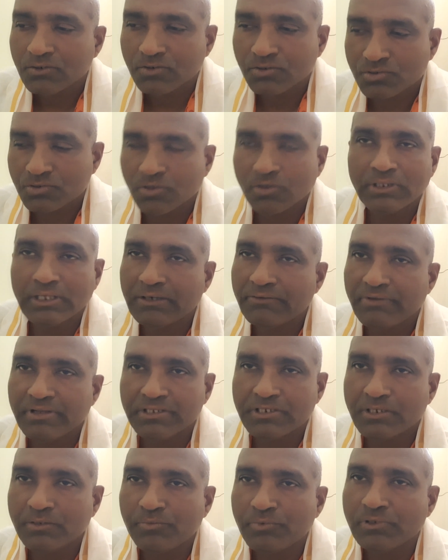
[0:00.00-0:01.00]
so that
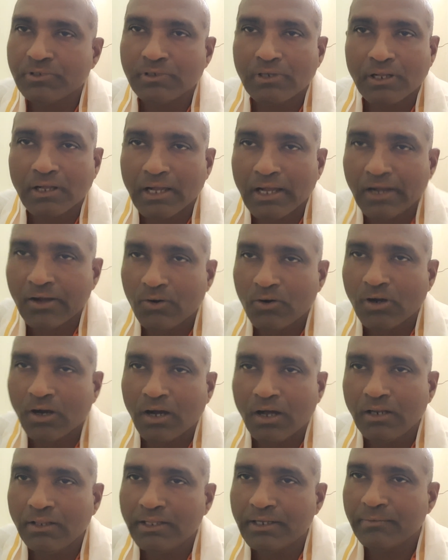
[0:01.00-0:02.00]
vegetable have
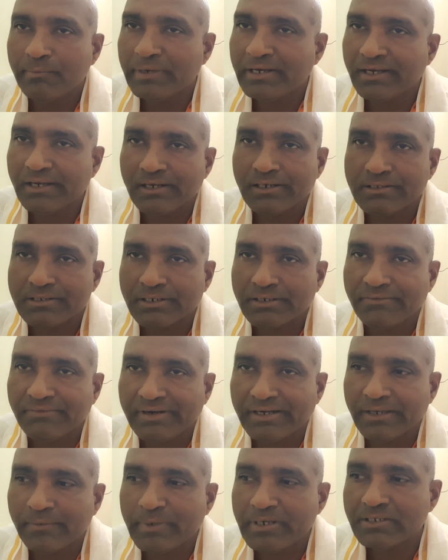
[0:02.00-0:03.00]
all the minerals and
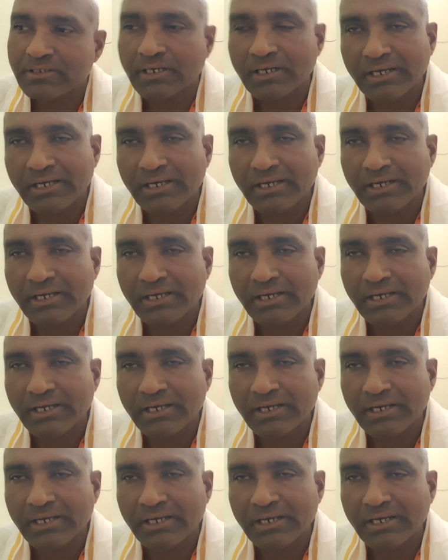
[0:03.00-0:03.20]
vitamins,